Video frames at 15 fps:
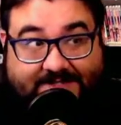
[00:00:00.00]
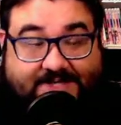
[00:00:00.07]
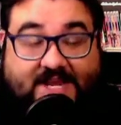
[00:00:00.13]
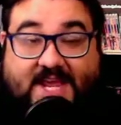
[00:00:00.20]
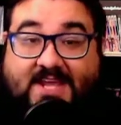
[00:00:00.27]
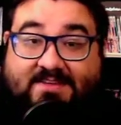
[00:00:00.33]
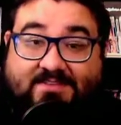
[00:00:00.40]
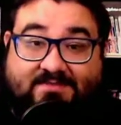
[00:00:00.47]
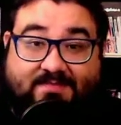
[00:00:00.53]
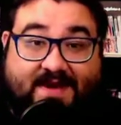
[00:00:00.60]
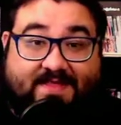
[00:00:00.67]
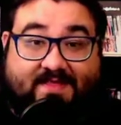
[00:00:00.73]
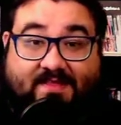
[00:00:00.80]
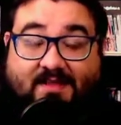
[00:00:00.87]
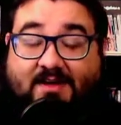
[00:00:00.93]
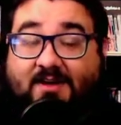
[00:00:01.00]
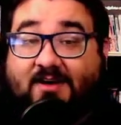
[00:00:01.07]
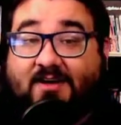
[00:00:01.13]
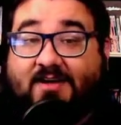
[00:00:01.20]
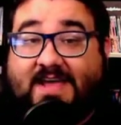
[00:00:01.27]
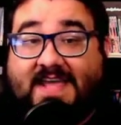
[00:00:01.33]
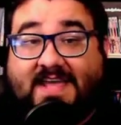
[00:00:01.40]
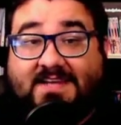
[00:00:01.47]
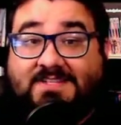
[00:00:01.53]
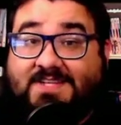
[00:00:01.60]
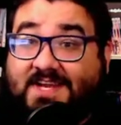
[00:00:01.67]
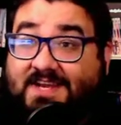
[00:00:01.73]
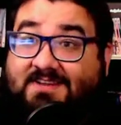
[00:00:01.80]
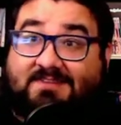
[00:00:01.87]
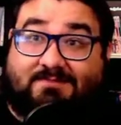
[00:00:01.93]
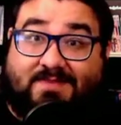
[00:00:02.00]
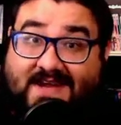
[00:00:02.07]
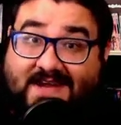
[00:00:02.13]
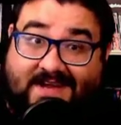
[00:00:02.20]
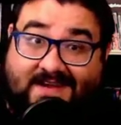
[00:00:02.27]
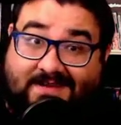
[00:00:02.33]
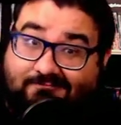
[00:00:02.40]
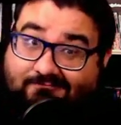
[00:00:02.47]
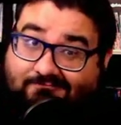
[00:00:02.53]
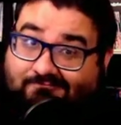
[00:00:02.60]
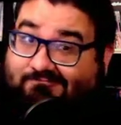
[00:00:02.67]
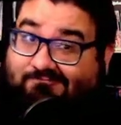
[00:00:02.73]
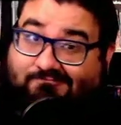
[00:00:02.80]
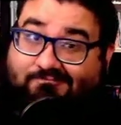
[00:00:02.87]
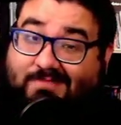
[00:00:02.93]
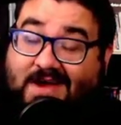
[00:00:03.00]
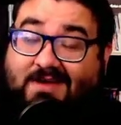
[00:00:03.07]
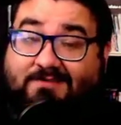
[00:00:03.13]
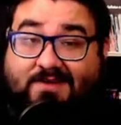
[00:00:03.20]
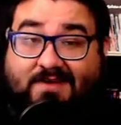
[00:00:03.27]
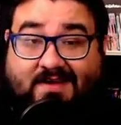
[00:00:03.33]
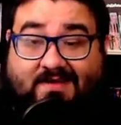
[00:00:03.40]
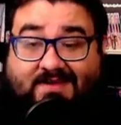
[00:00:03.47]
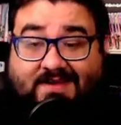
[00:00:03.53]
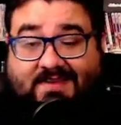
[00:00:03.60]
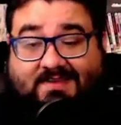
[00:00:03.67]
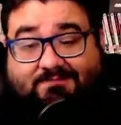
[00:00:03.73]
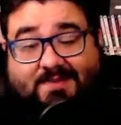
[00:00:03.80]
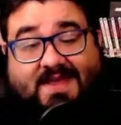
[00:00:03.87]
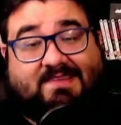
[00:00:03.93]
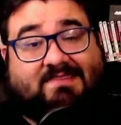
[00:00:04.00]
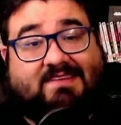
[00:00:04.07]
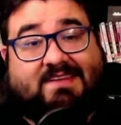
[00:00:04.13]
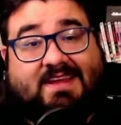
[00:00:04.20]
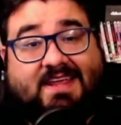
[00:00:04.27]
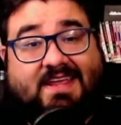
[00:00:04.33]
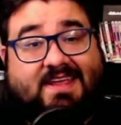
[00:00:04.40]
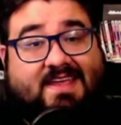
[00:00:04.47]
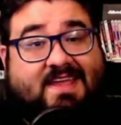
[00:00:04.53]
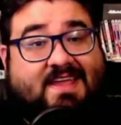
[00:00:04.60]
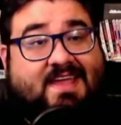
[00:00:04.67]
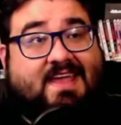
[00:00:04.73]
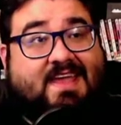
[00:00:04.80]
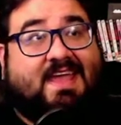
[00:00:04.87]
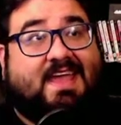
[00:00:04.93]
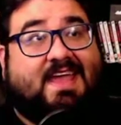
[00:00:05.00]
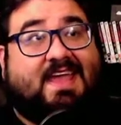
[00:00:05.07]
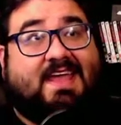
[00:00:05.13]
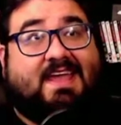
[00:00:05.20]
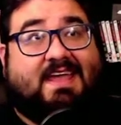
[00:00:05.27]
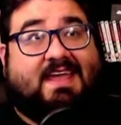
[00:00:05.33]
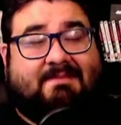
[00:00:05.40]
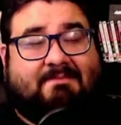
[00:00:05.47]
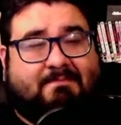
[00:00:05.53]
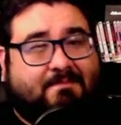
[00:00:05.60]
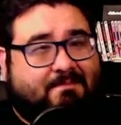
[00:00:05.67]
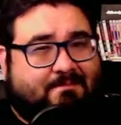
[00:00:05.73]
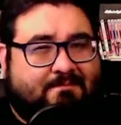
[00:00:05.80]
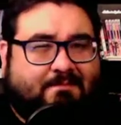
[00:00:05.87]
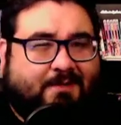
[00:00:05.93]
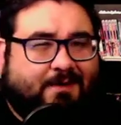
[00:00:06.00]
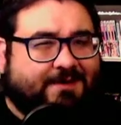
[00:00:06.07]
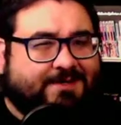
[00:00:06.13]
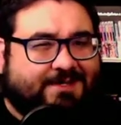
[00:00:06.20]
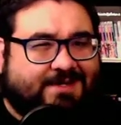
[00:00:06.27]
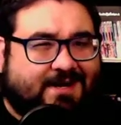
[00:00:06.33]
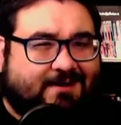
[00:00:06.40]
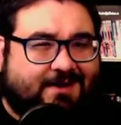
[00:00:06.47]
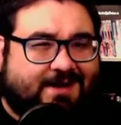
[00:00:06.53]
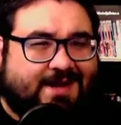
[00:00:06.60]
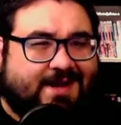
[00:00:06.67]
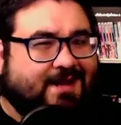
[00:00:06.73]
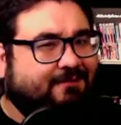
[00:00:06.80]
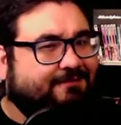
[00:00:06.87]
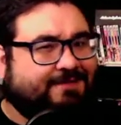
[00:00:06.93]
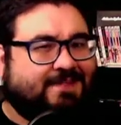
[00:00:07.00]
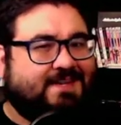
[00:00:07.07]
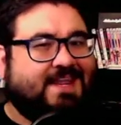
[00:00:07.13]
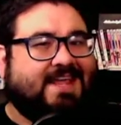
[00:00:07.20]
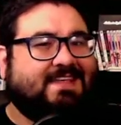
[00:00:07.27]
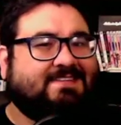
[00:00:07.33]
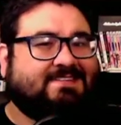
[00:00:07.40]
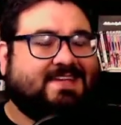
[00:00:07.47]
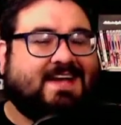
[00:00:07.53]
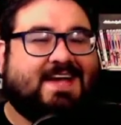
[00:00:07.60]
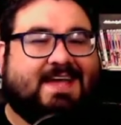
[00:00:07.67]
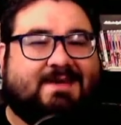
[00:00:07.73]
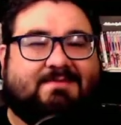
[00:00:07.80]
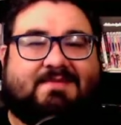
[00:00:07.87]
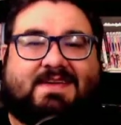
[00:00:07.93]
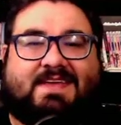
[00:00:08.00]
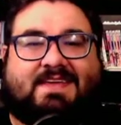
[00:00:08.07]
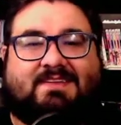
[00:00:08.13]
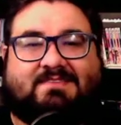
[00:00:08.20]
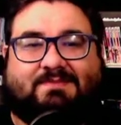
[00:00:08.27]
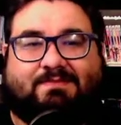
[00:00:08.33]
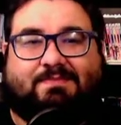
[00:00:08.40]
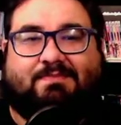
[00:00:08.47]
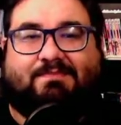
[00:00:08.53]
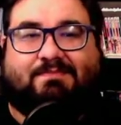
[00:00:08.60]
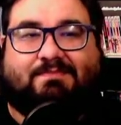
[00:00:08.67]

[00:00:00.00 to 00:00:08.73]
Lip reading: chased by the law and chased by mafia. He's basically a mercenary of today's time. He is,